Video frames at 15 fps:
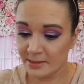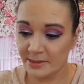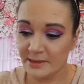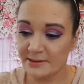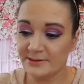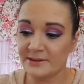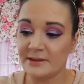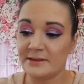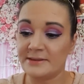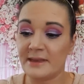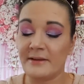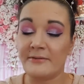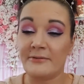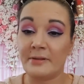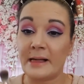This is
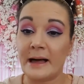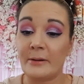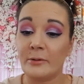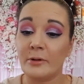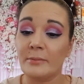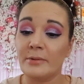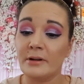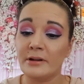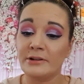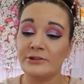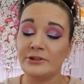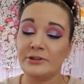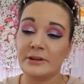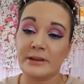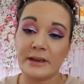a Flower
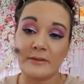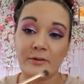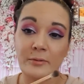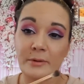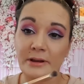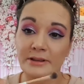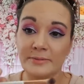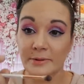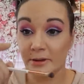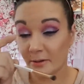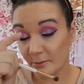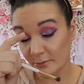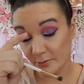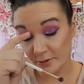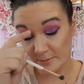brush. Like, everybody's been
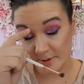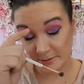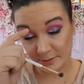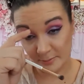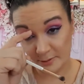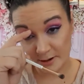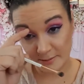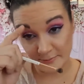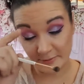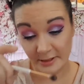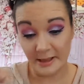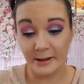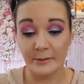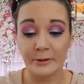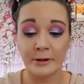going on about the brand
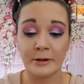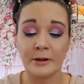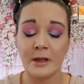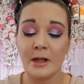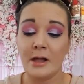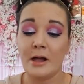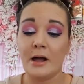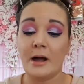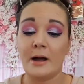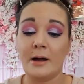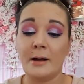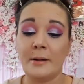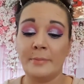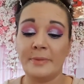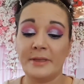Flower.
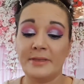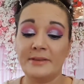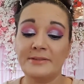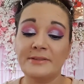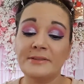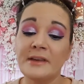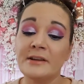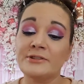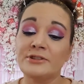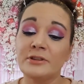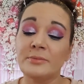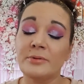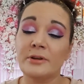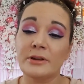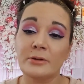This is
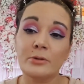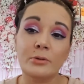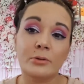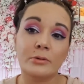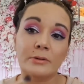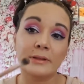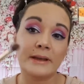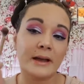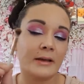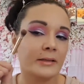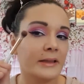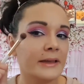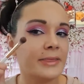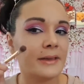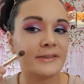actually pretty cool. Like, I
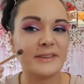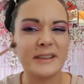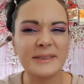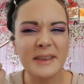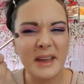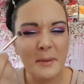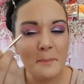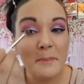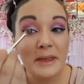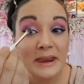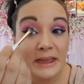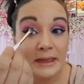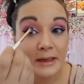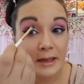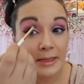like this. It's like a
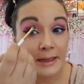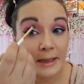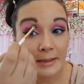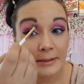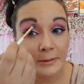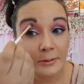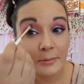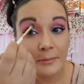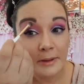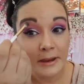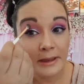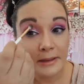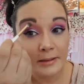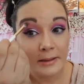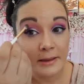mini, like a little
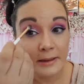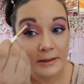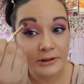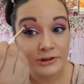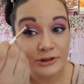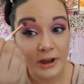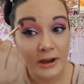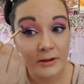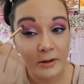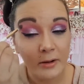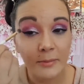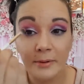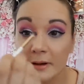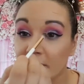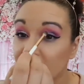mini, like,
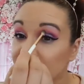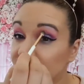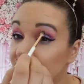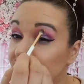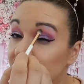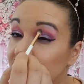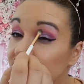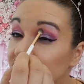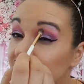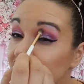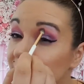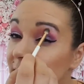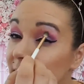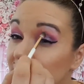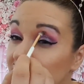shader brush. Like, it's,
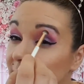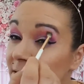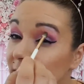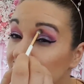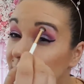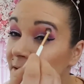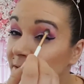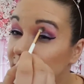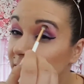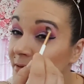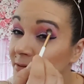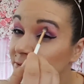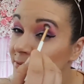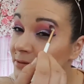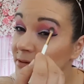I don't
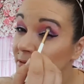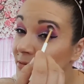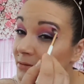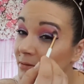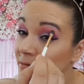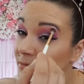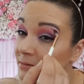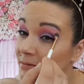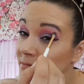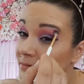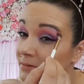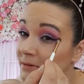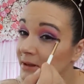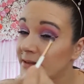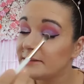know, it's really cool.
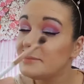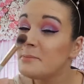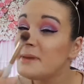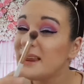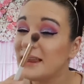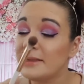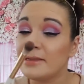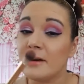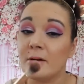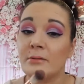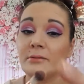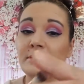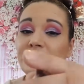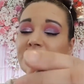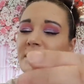It's mini,
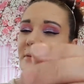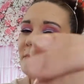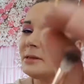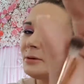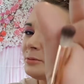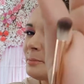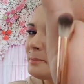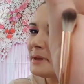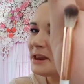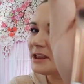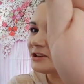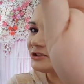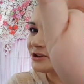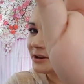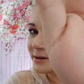though. It's like a little
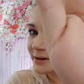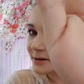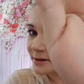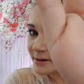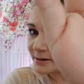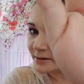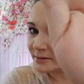mini shader.